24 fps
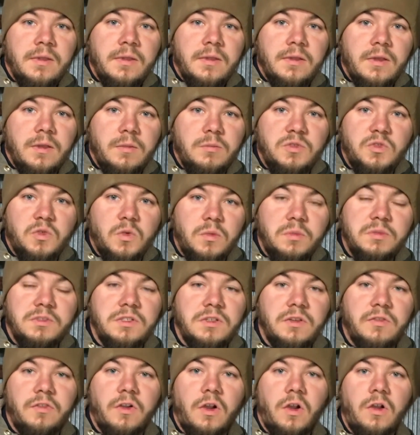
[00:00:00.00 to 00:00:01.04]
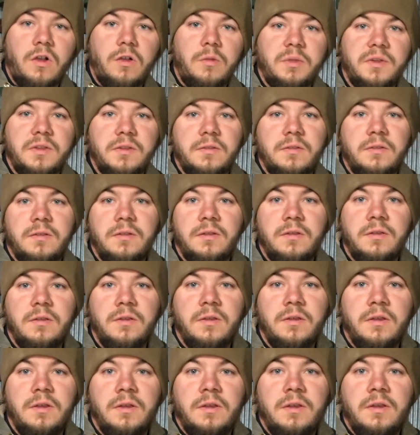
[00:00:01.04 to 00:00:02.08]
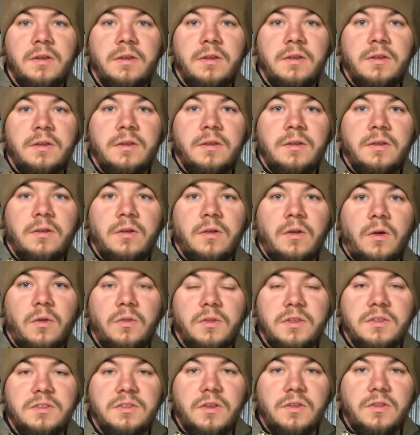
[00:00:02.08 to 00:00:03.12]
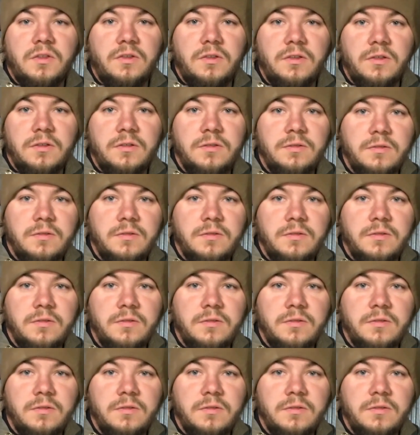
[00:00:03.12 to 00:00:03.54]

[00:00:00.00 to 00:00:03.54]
absorption of carbon. All these other